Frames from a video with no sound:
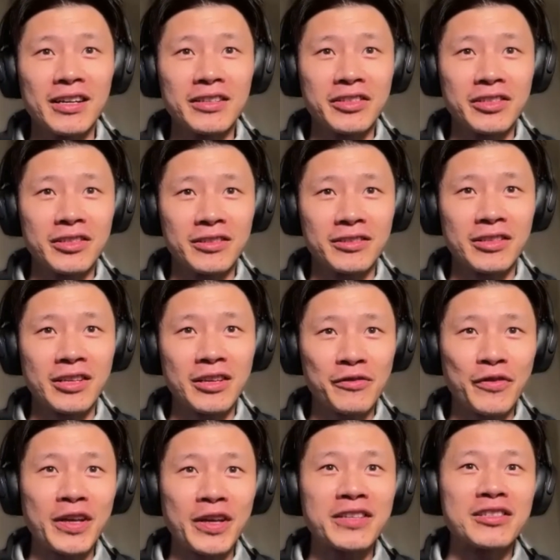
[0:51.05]
as the
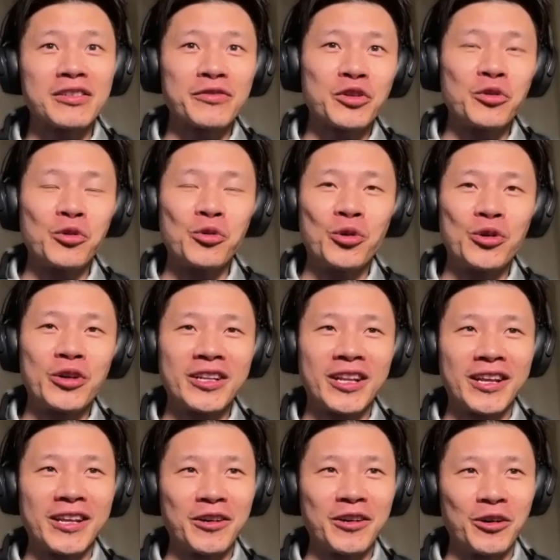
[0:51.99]
defensive
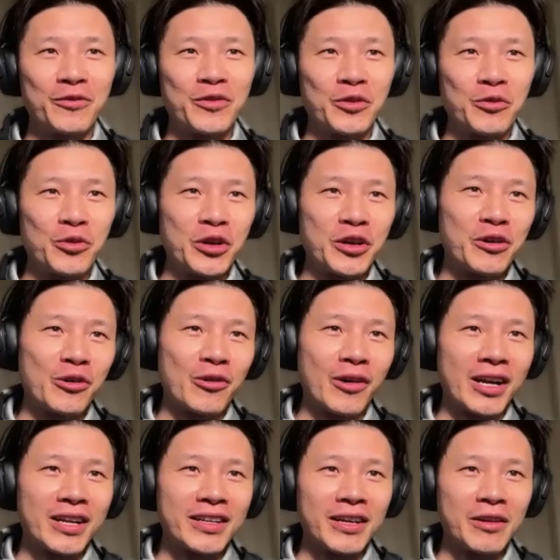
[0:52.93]
coordinator of the Rio
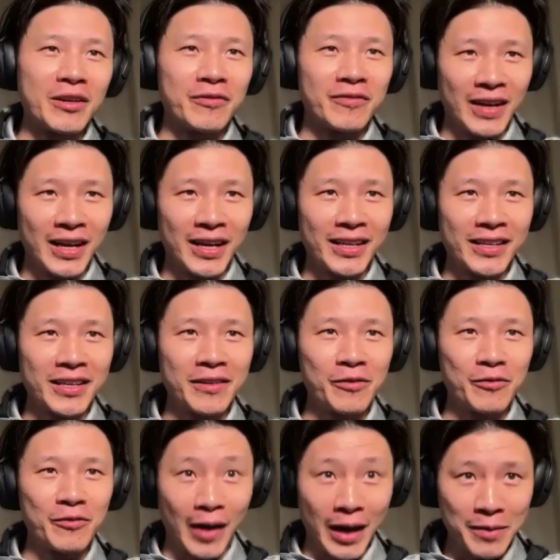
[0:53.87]
Grande Valley
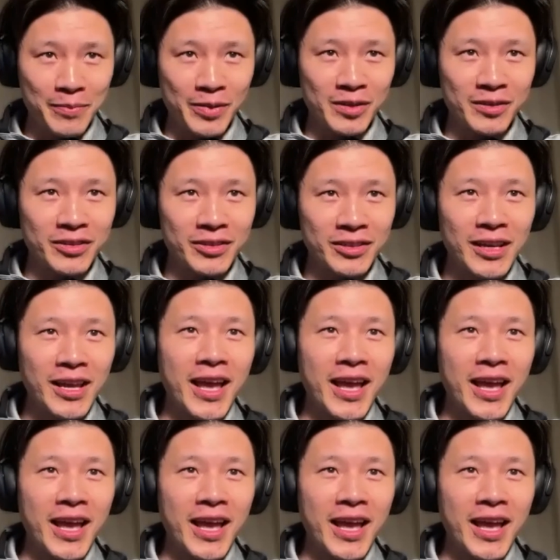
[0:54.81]
Vipers,